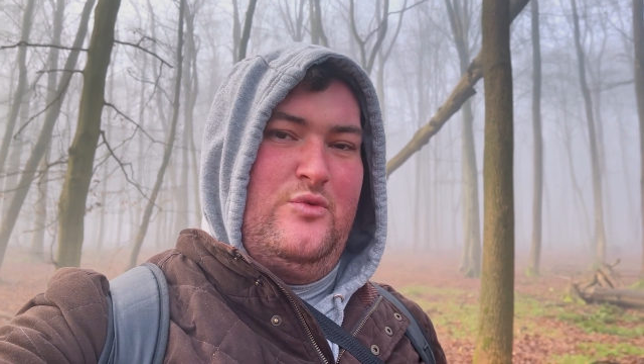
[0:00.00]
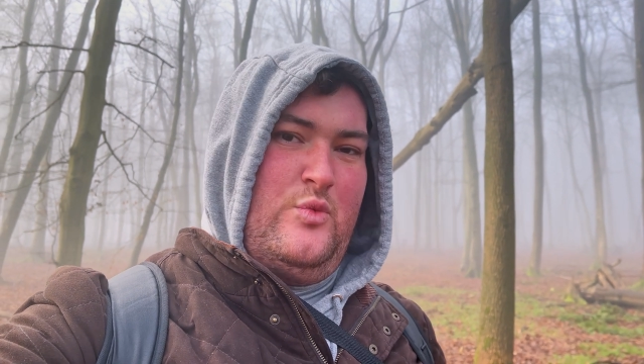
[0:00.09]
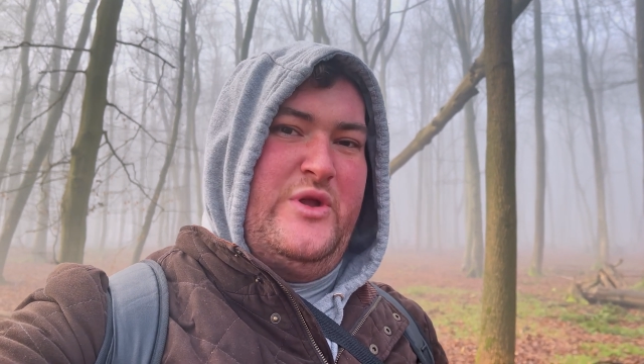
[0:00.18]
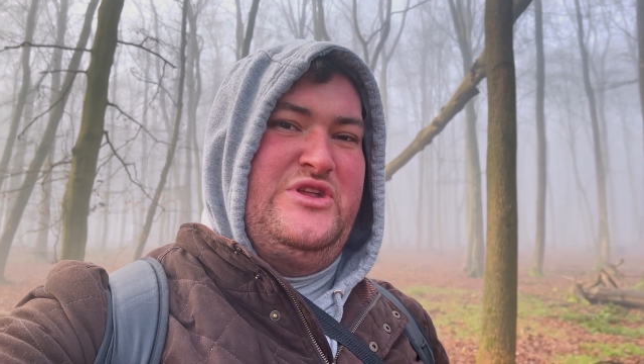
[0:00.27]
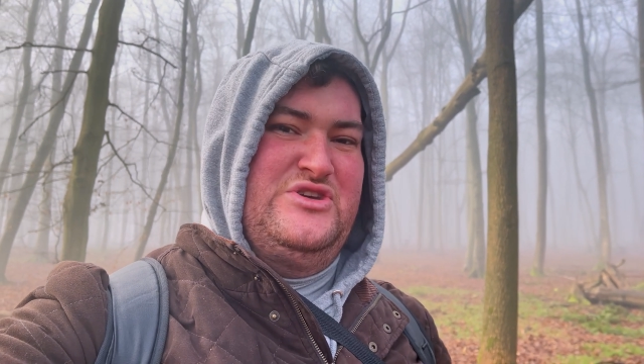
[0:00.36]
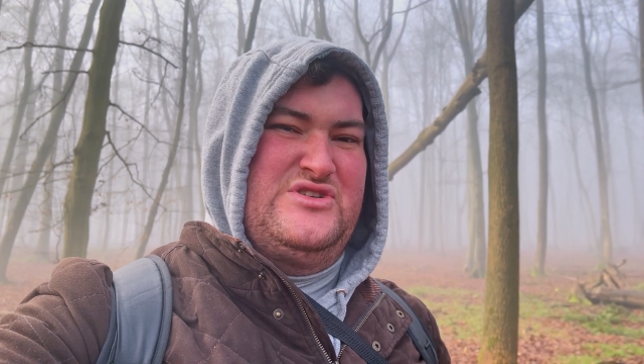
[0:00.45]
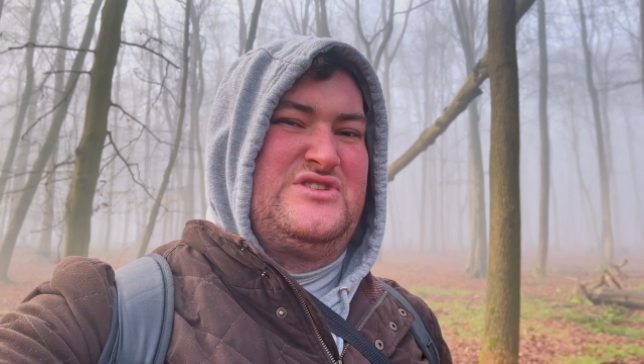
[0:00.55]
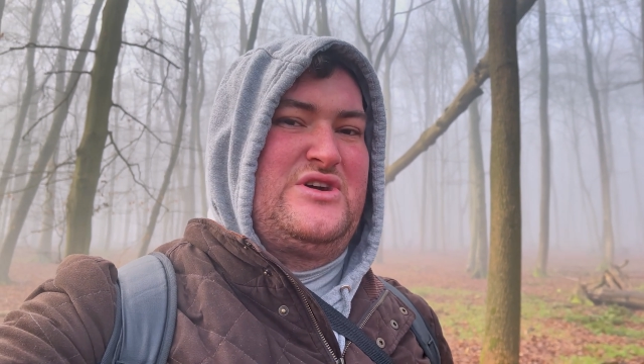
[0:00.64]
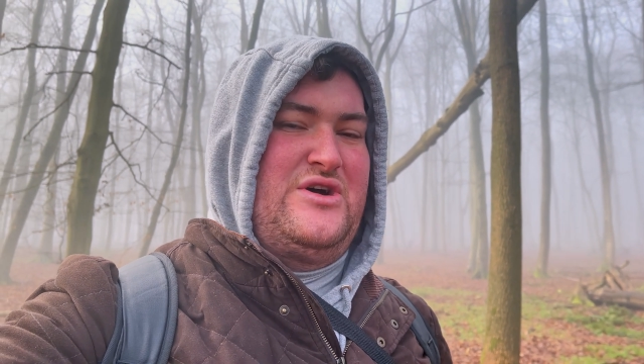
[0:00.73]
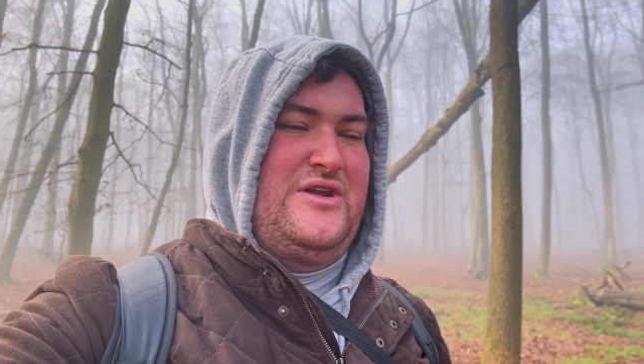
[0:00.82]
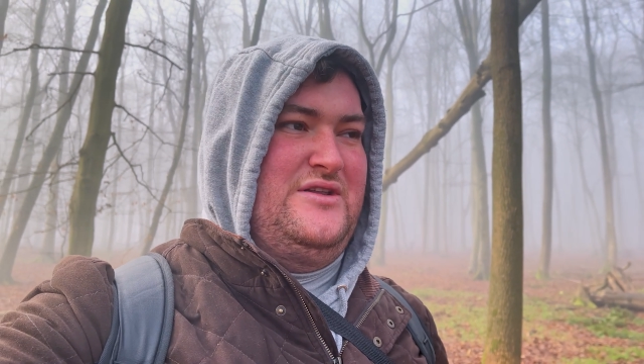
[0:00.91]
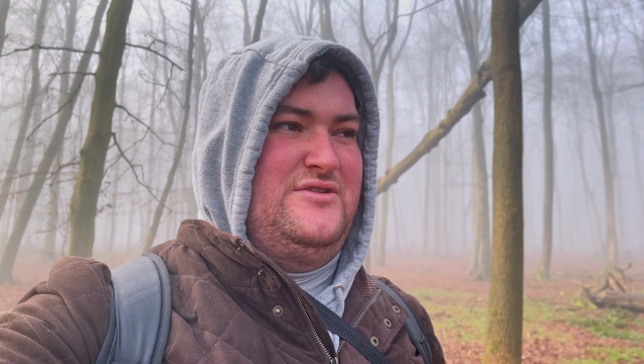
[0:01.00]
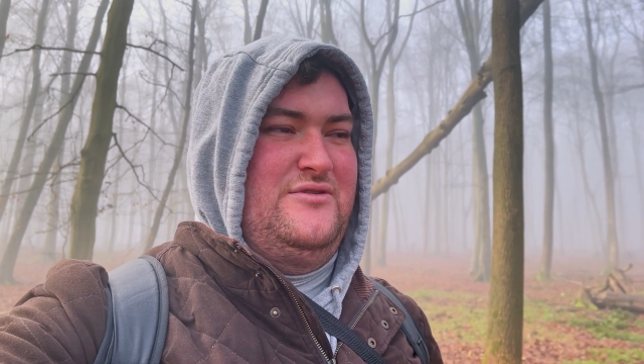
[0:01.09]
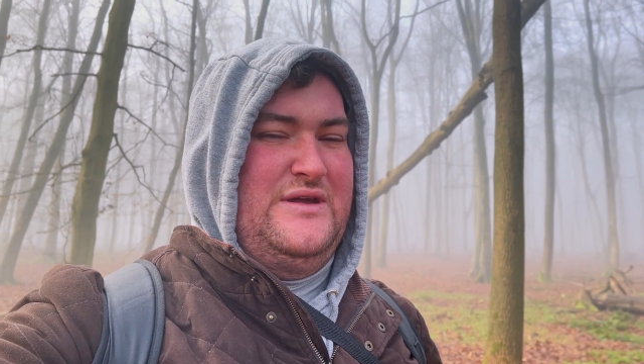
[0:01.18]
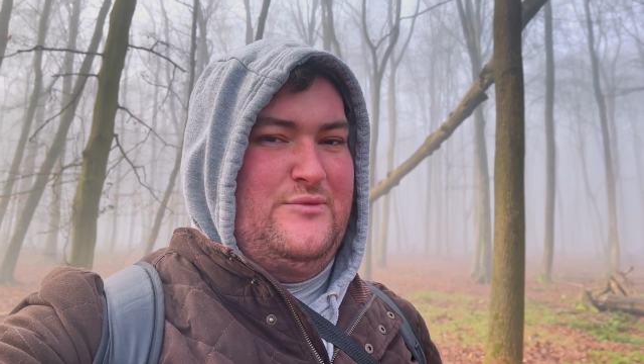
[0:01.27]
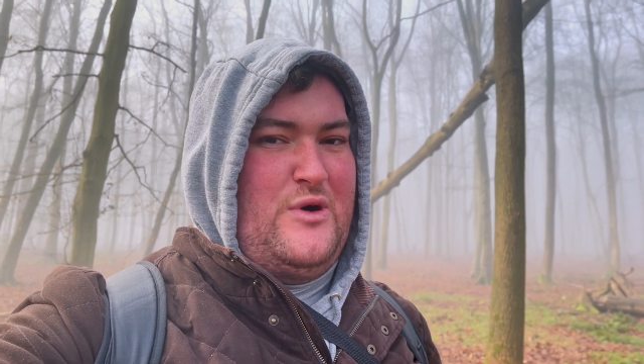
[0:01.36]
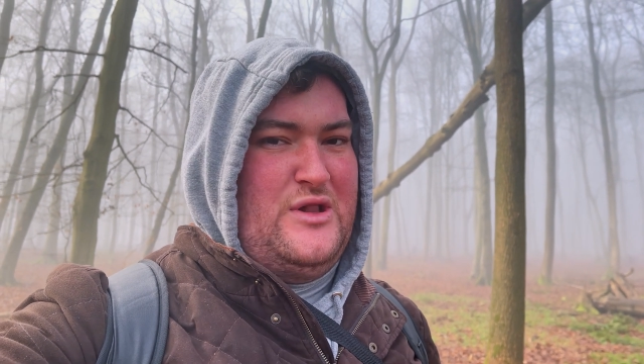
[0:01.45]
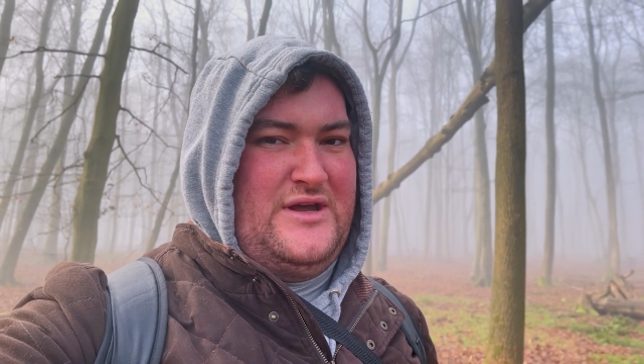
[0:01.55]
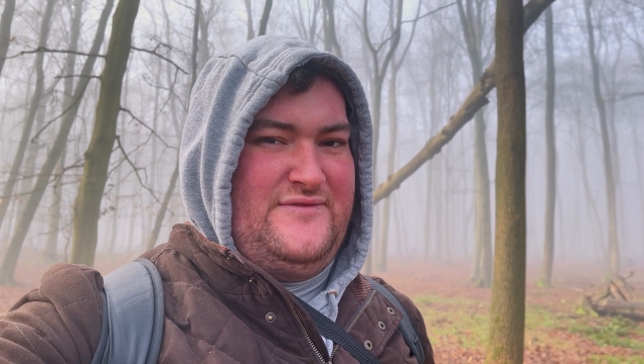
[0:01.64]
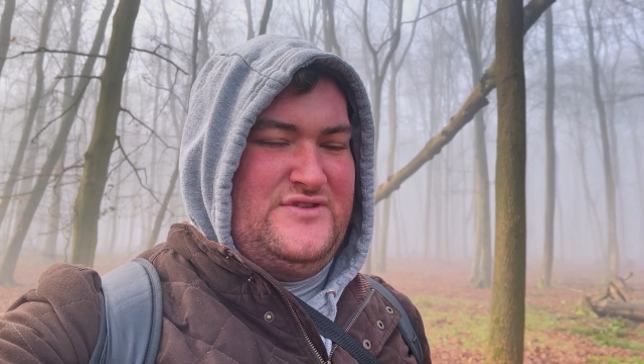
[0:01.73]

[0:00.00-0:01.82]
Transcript: when you started doing wildlife